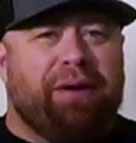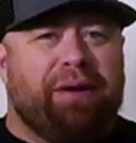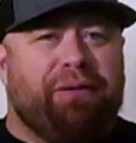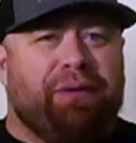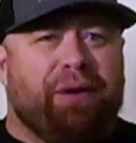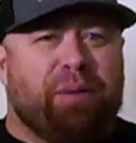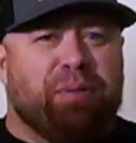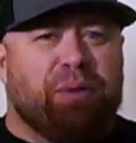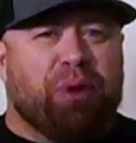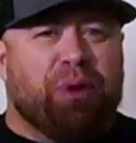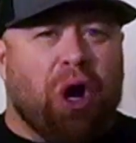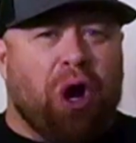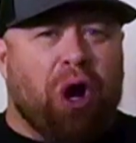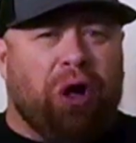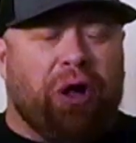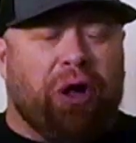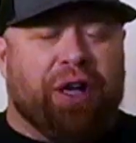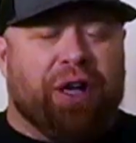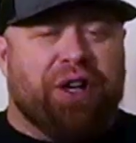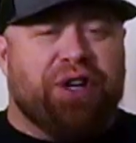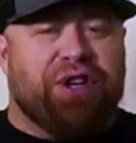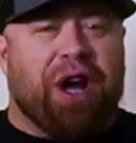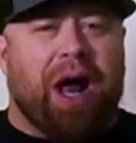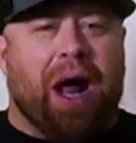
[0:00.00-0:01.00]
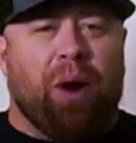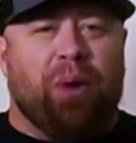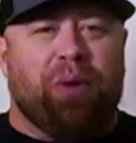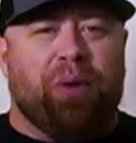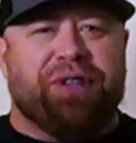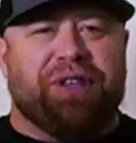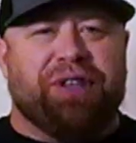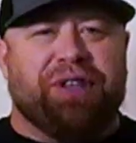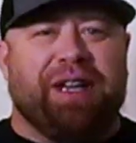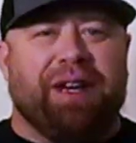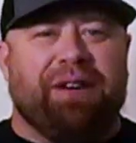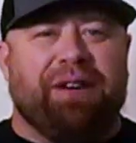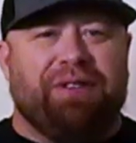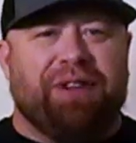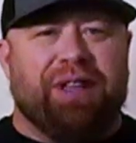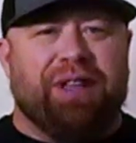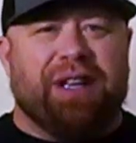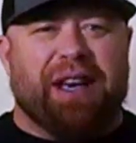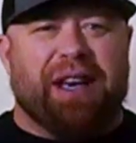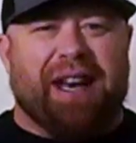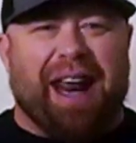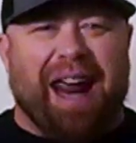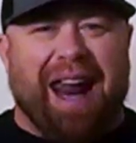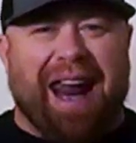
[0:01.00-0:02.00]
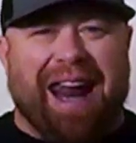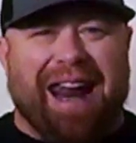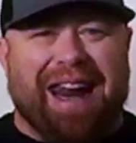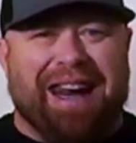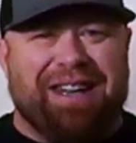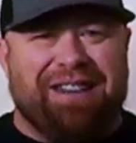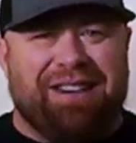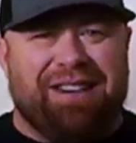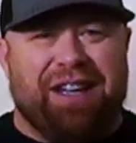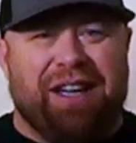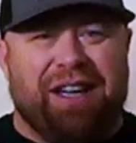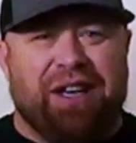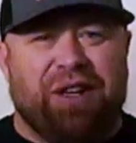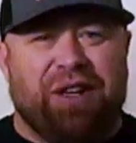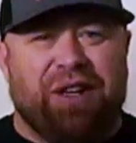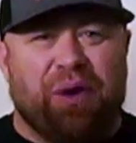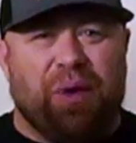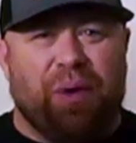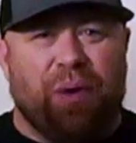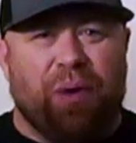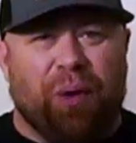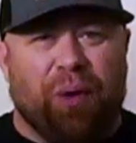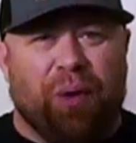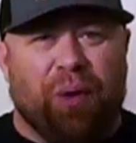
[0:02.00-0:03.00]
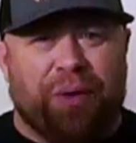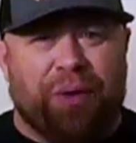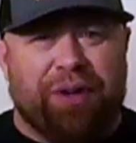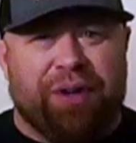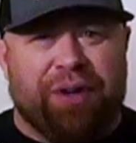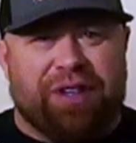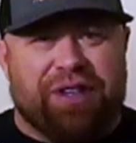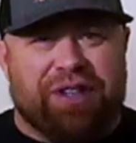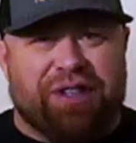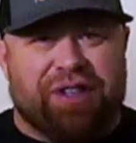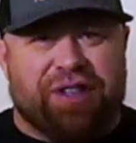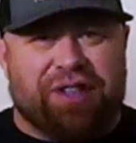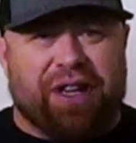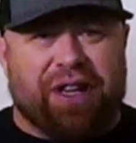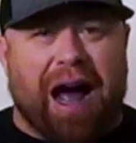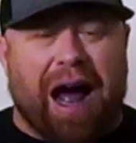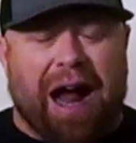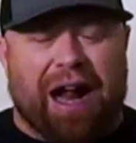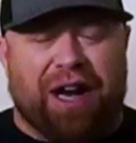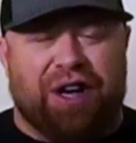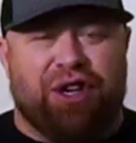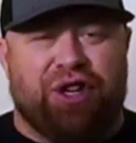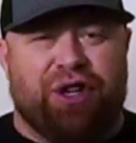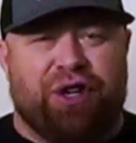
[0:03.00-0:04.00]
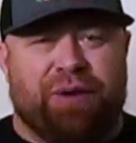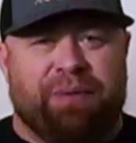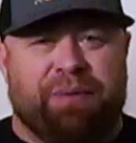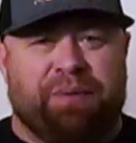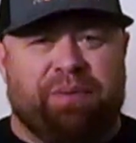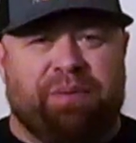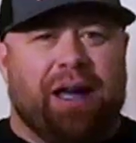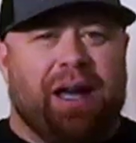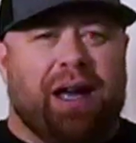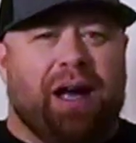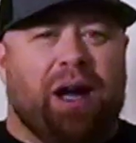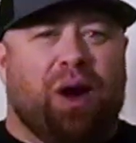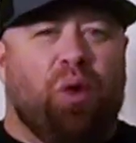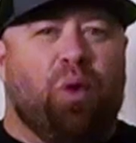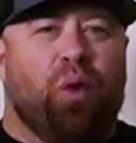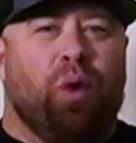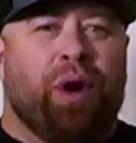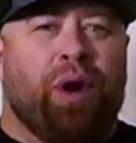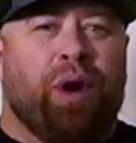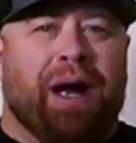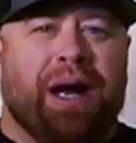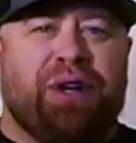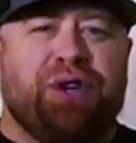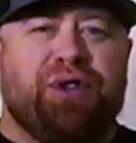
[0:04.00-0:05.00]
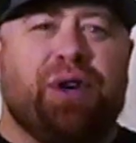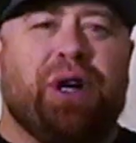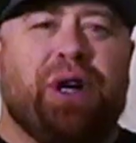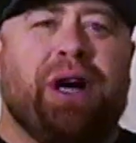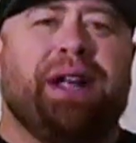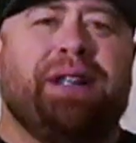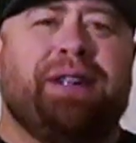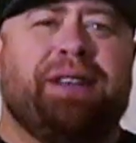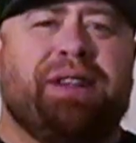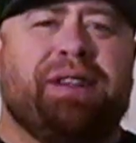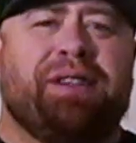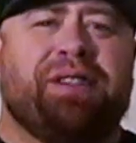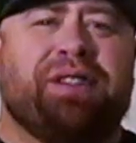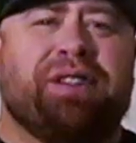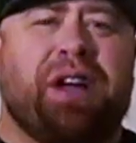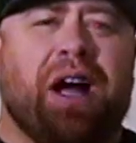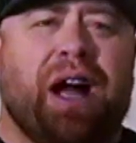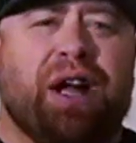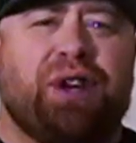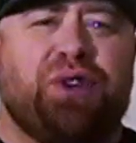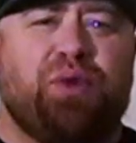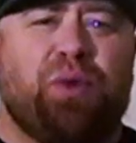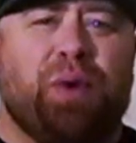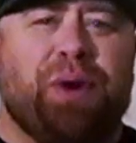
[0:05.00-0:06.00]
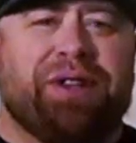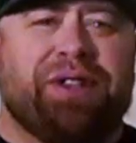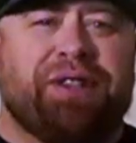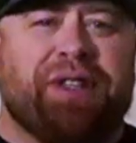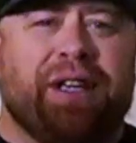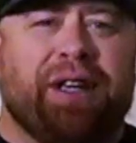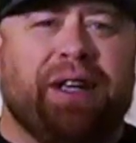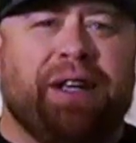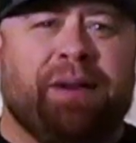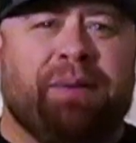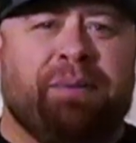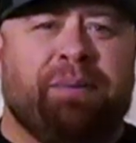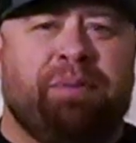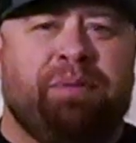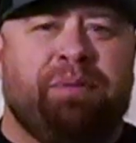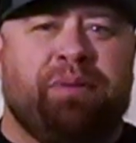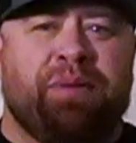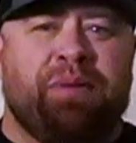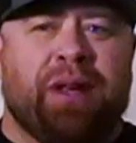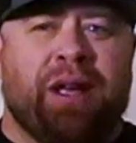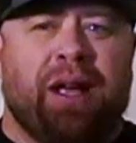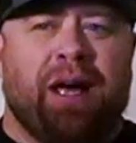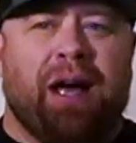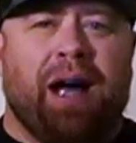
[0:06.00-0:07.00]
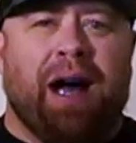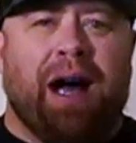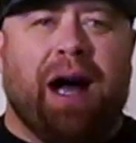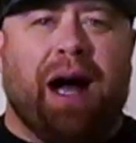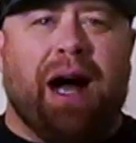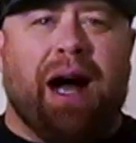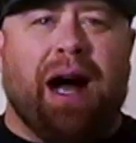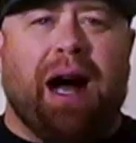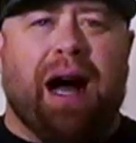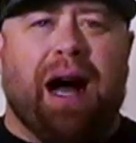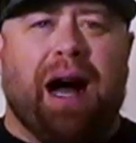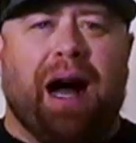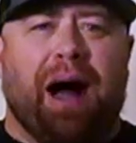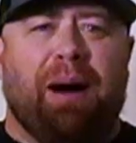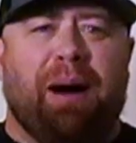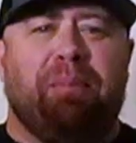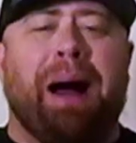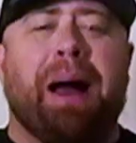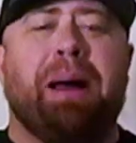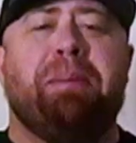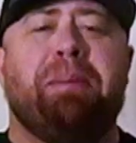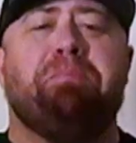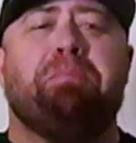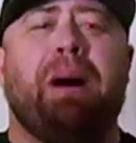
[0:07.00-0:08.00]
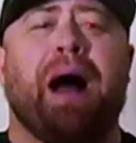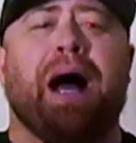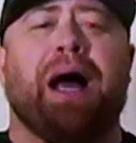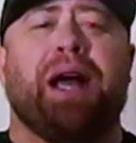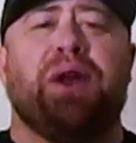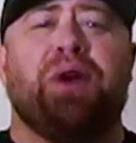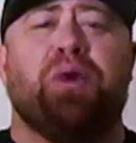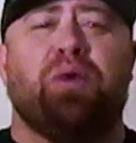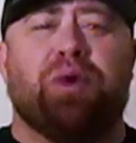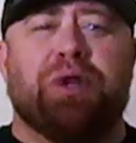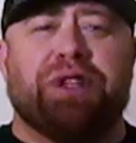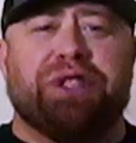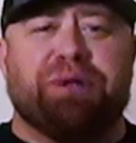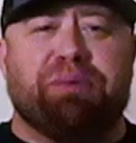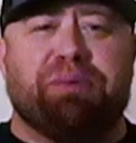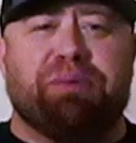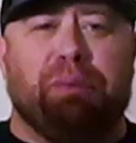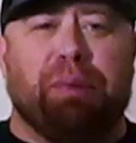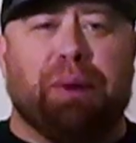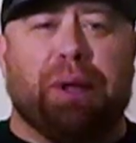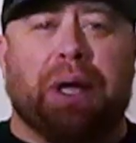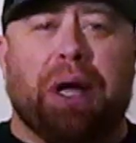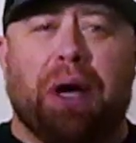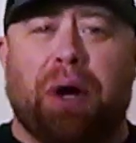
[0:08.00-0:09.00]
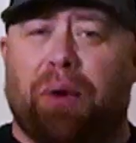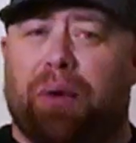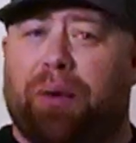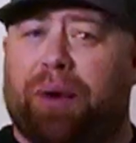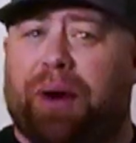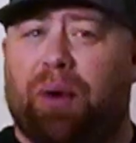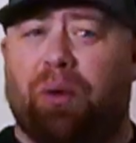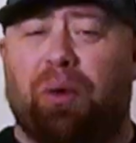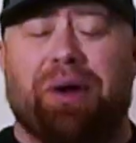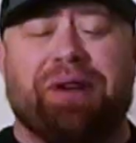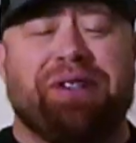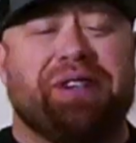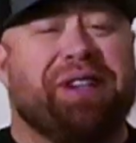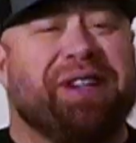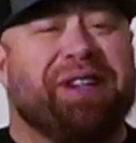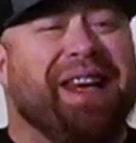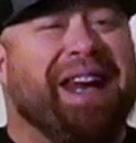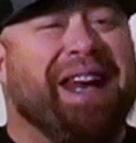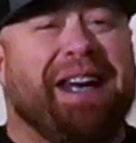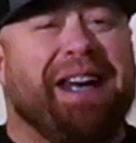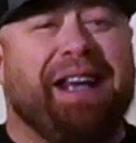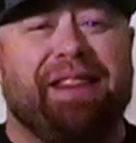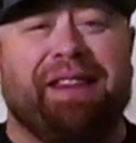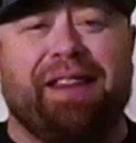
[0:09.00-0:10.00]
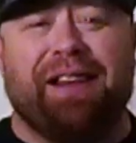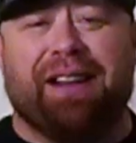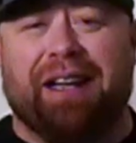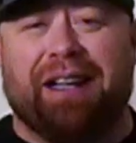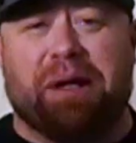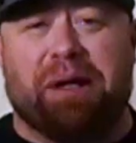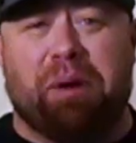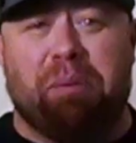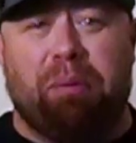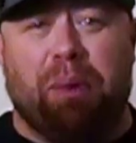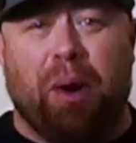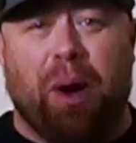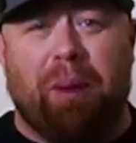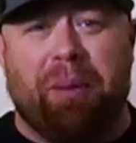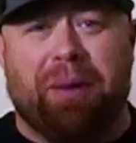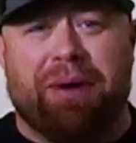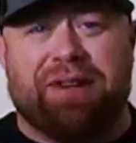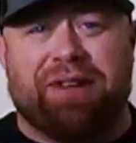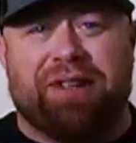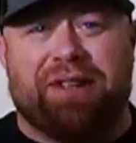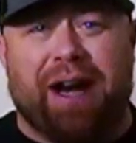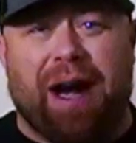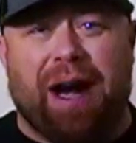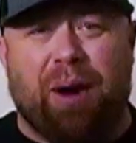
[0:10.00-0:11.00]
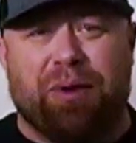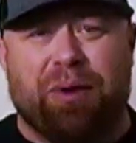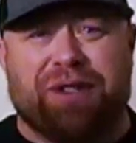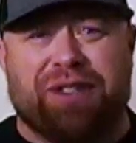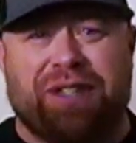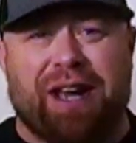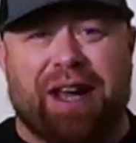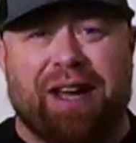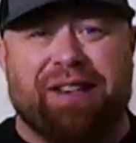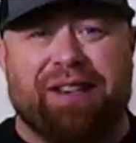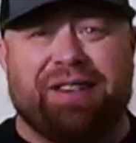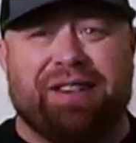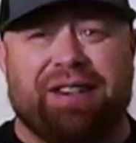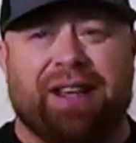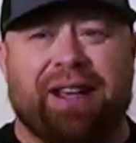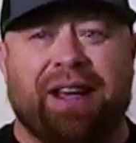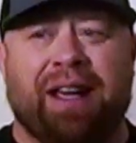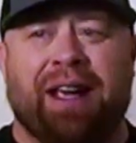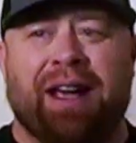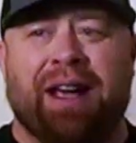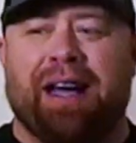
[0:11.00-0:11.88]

from college, I was gifted an 18-year-old Scotch. When I tried this Scotch whiskey, my mind was blown. It wasn't anything like the bourbons that I was tasting.